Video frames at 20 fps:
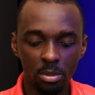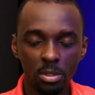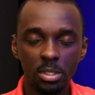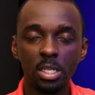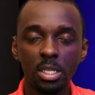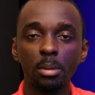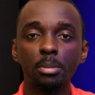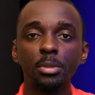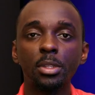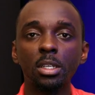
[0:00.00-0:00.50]

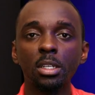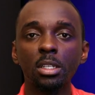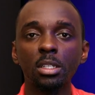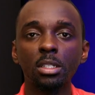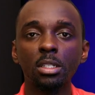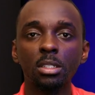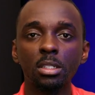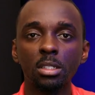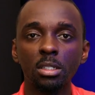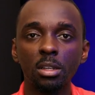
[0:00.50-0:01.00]

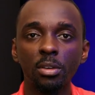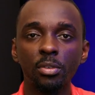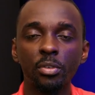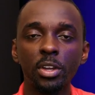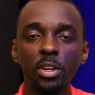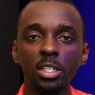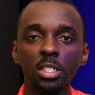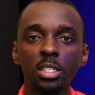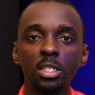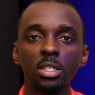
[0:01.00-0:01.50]
something
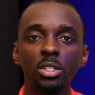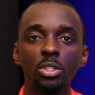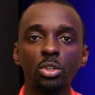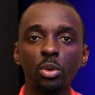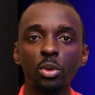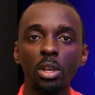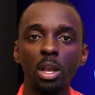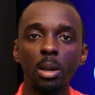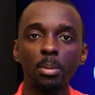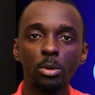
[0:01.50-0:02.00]
different
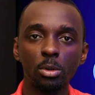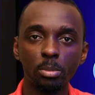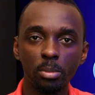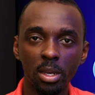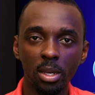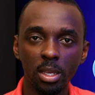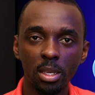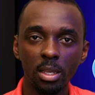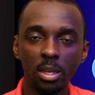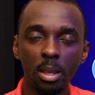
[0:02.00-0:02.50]
showing up on
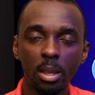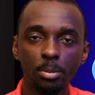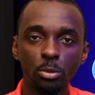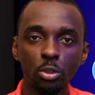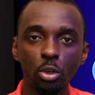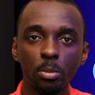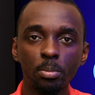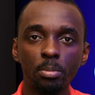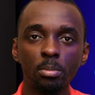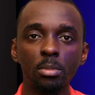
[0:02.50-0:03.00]
my
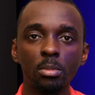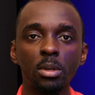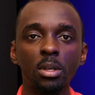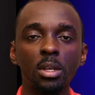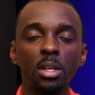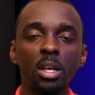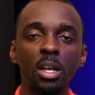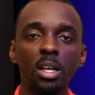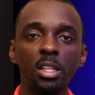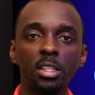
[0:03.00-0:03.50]
laptop
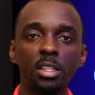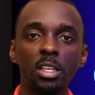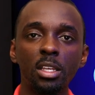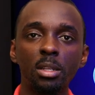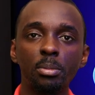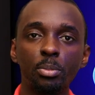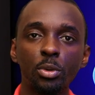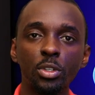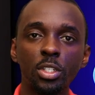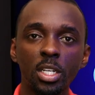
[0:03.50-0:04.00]
and
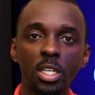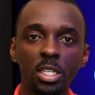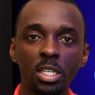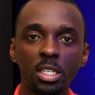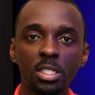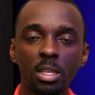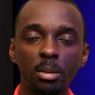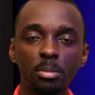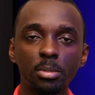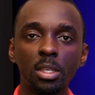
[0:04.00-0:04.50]
then projecting
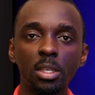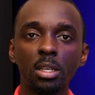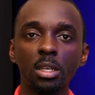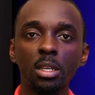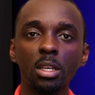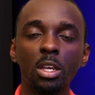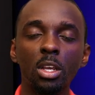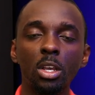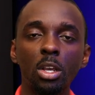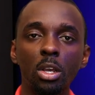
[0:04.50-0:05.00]
something
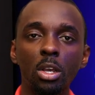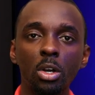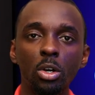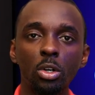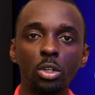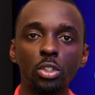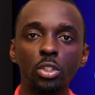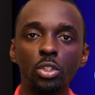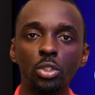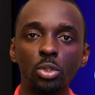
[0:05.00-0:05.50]

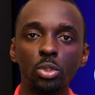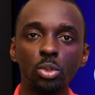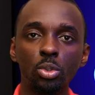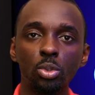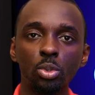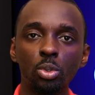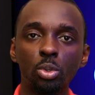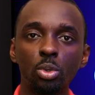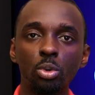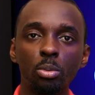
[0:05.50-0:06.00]

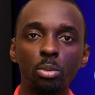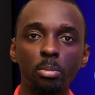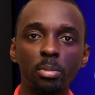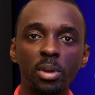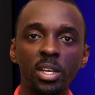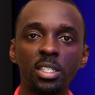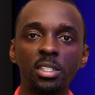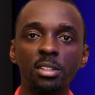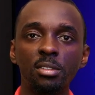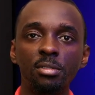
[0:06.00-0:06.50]
onto
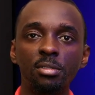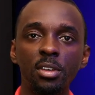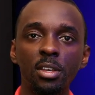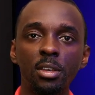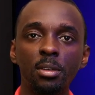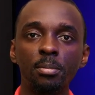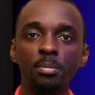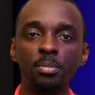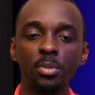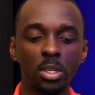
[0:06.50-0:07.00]
my
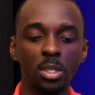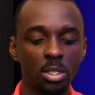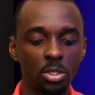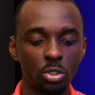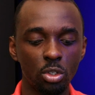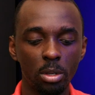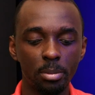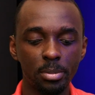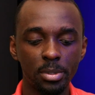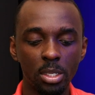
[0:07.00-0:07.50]
TV.
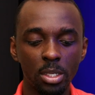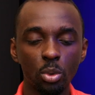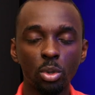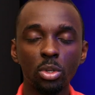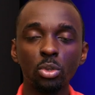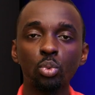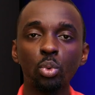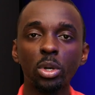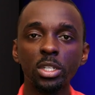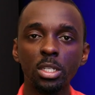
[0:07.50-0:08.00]
So let me say you
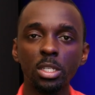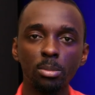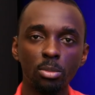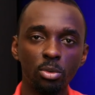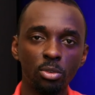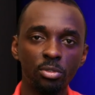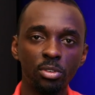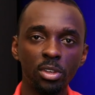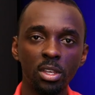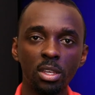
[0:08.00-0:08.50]
want to watch a
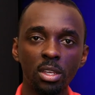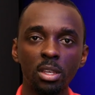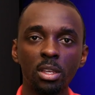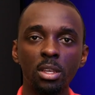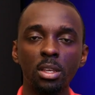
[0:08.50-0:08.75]
movie,